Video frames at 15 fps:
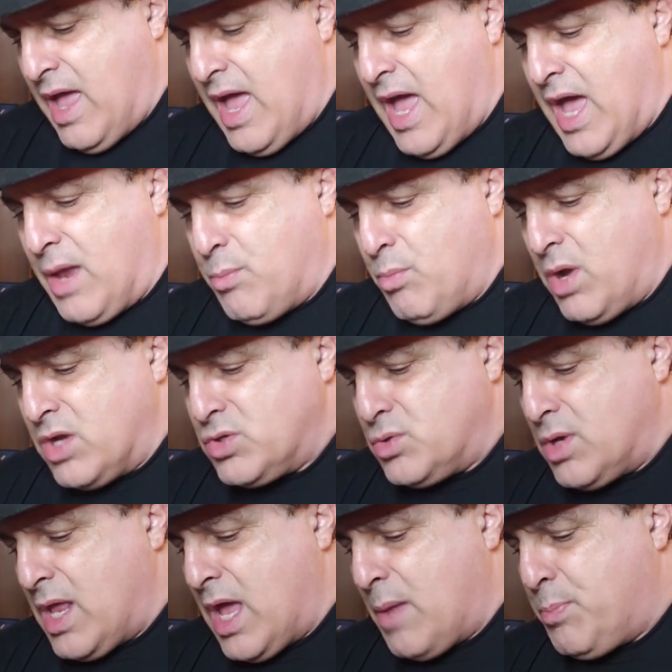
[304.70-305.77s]
Add
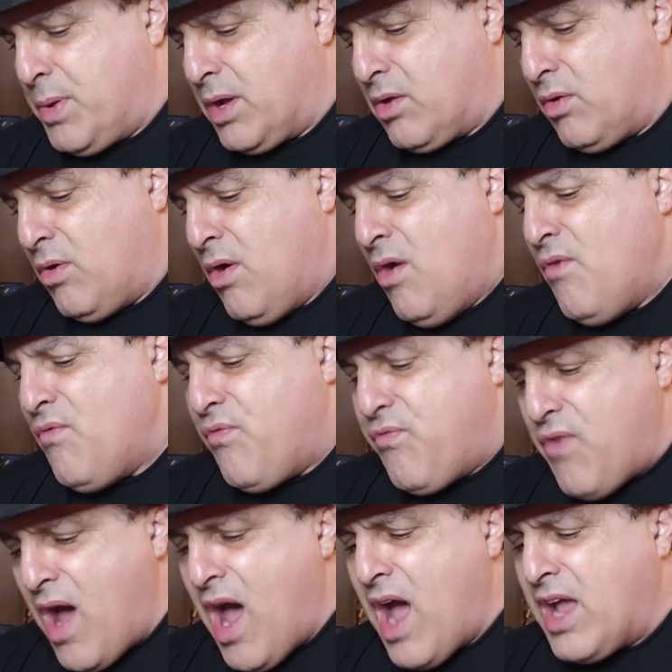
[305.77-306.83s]
mustard, add pickle.
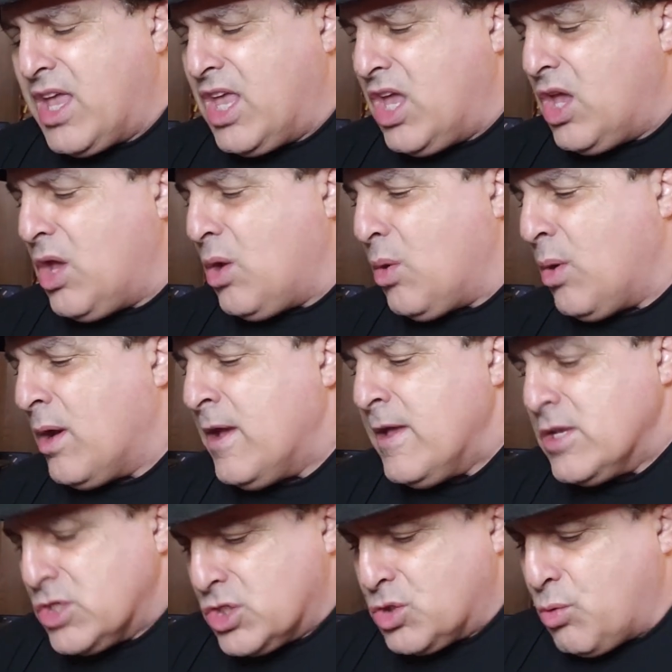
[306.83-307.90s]
Fuck you.
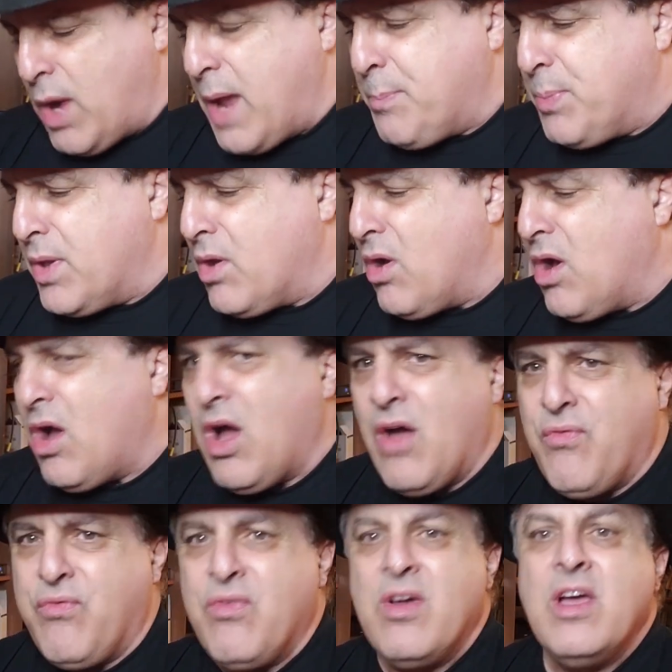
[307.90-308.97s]
Scrape it
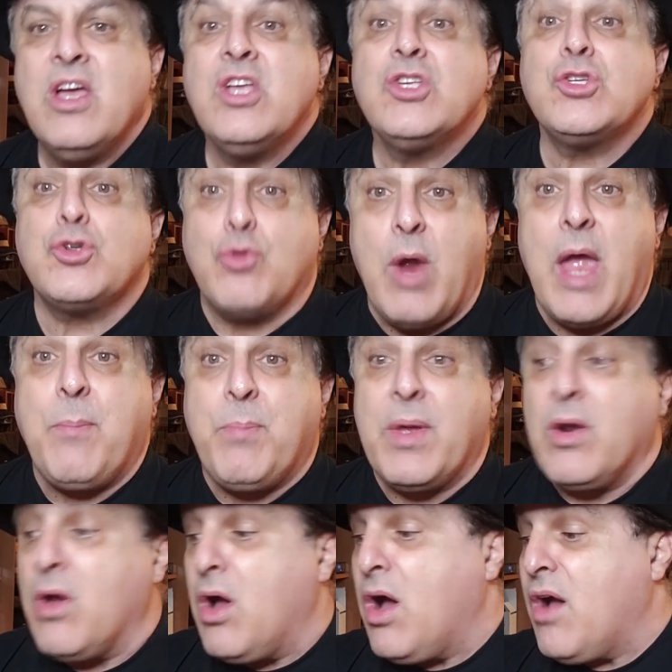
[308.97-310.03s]
off. Scrape
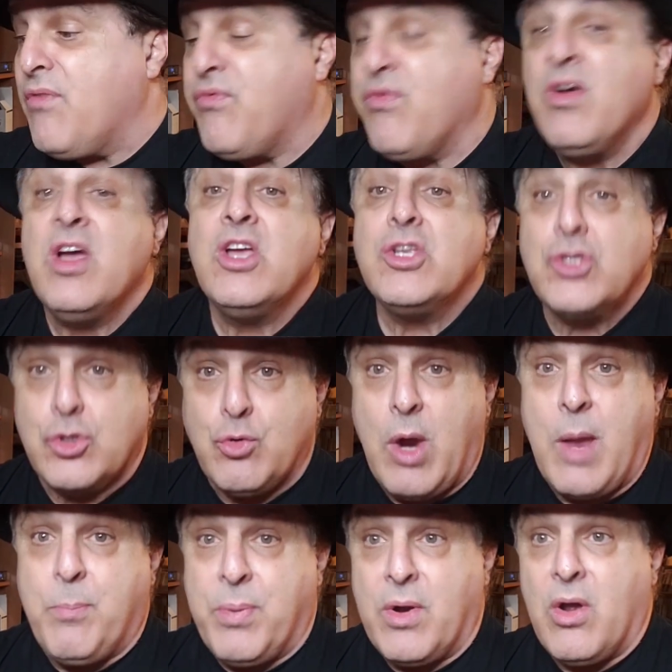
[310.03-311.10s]
it off.
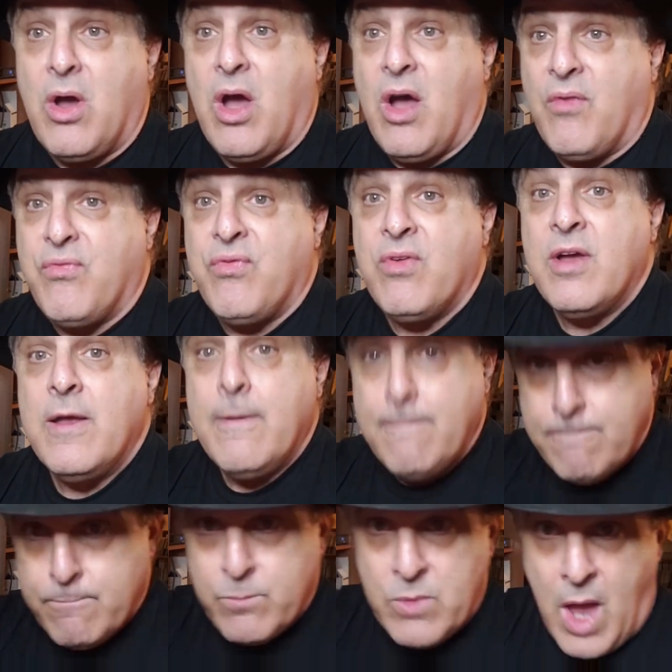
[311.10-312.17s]
Scrape it off.
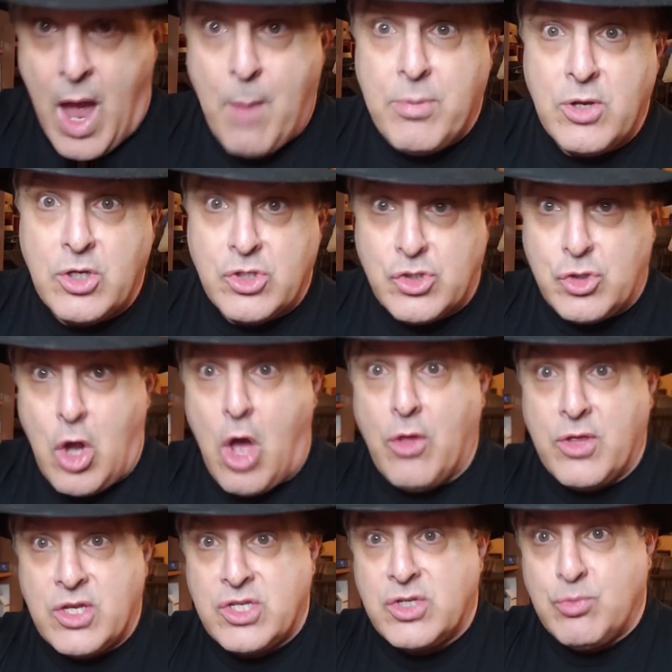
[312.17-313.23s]
I'm going to stall
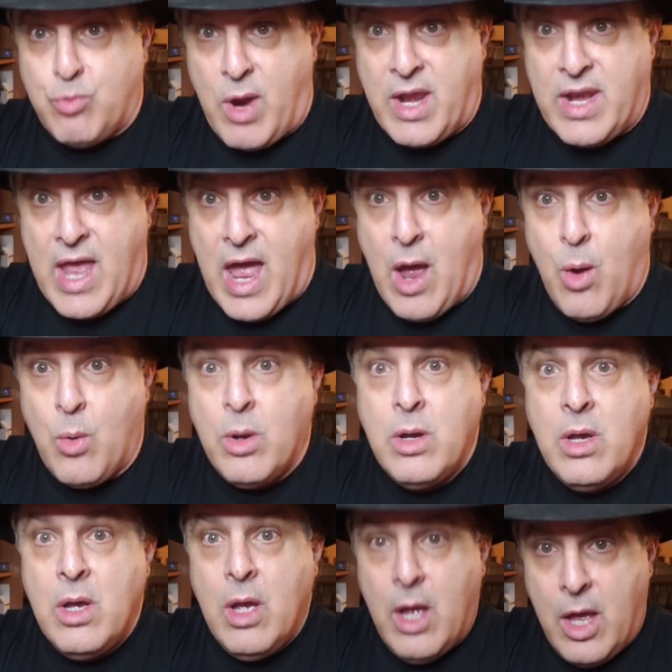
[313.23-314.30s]
this right now,
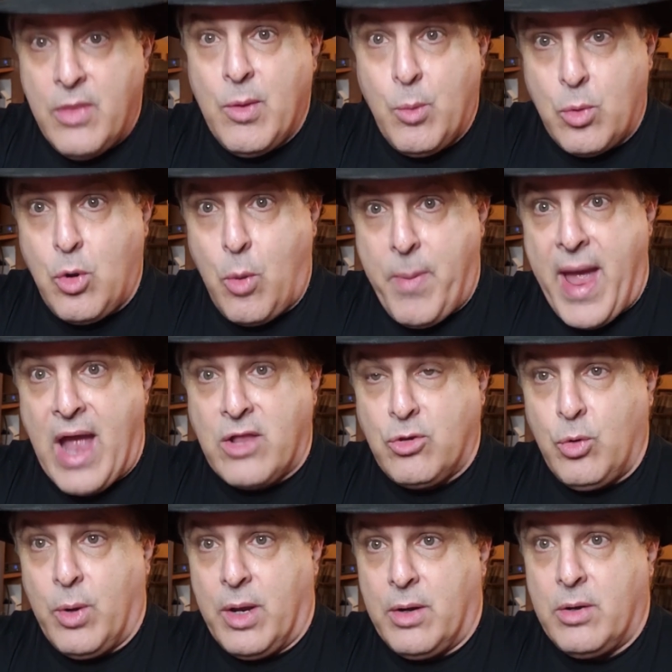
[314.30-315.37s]
and then we'll go back
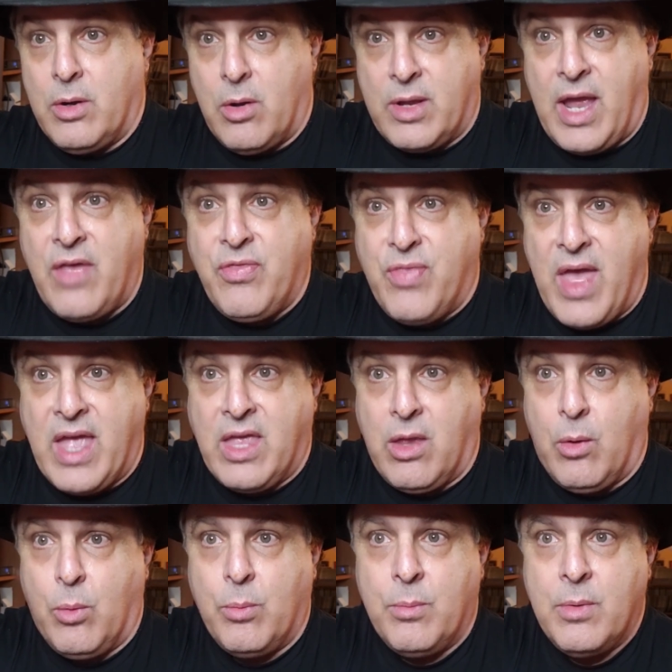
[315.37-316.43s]
to it. Okay? Thank
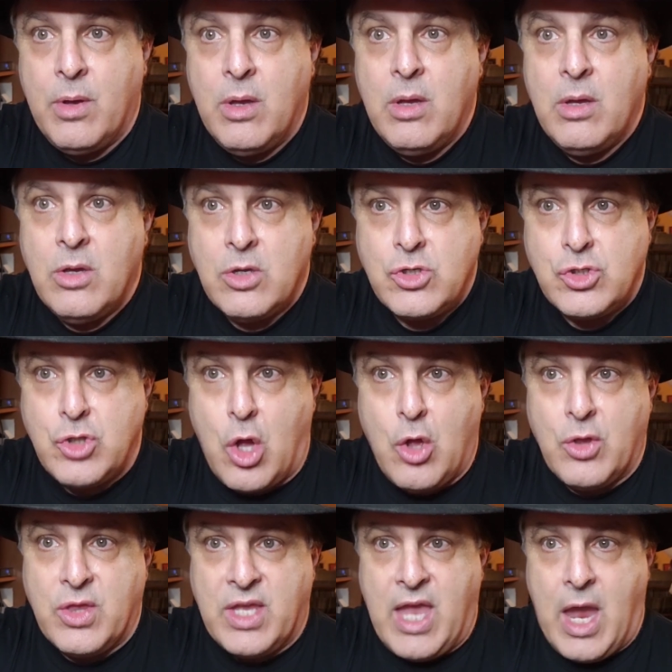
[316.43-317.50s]
you.
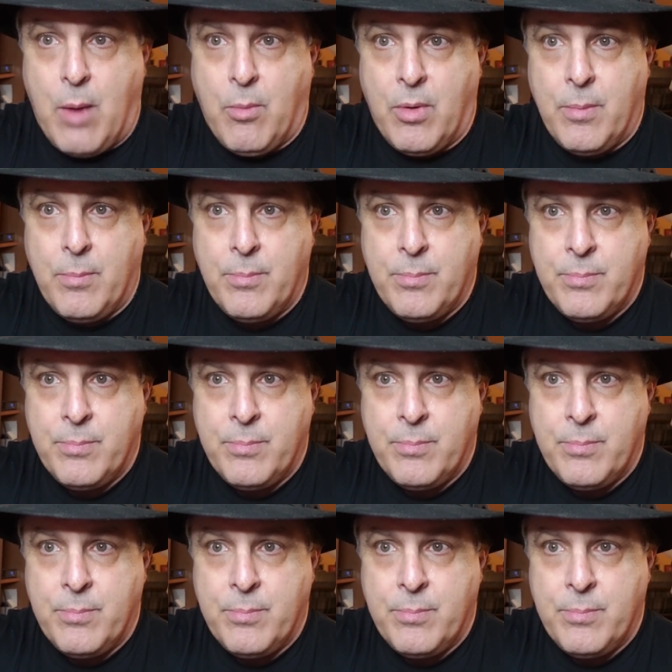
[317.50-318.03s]
Stalling the camera.